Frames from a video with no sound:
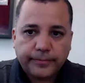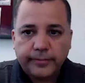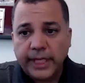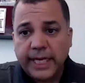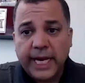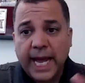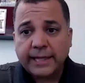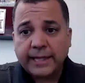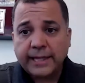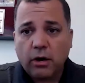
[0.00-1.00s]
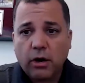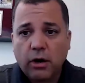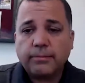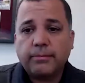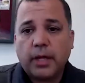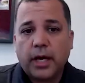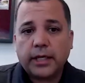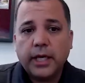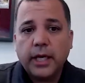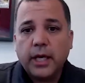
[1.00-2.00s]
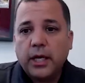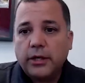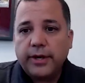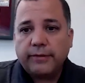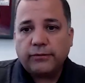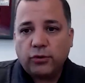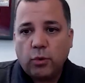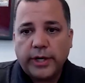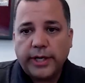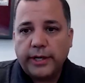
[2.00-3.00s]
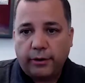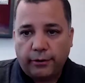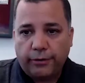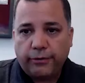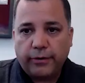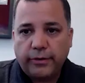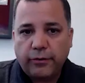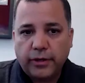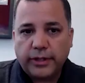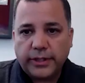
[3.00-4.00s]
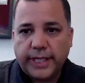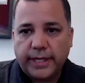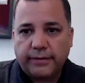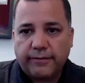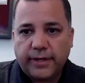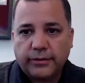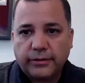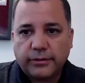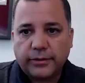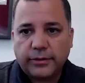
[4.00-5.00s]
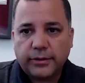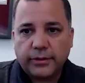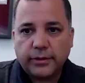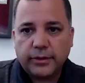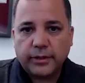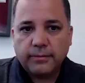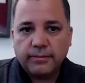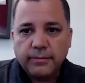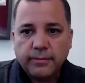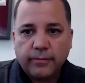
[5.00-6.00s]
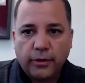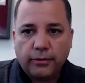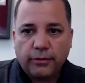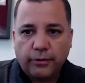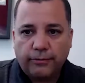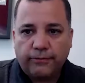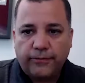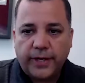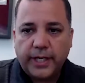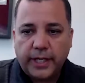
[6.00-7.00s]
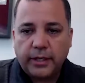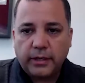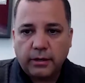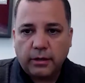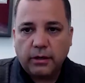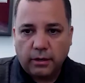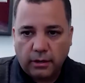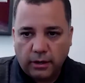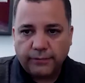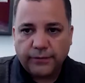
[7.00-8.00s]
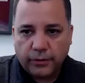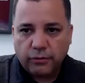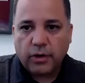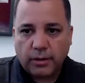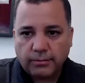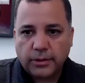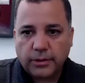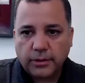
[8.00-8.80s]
And at that auction block, you have 20 or 30 real estate investors. They're feeding off the crumbs.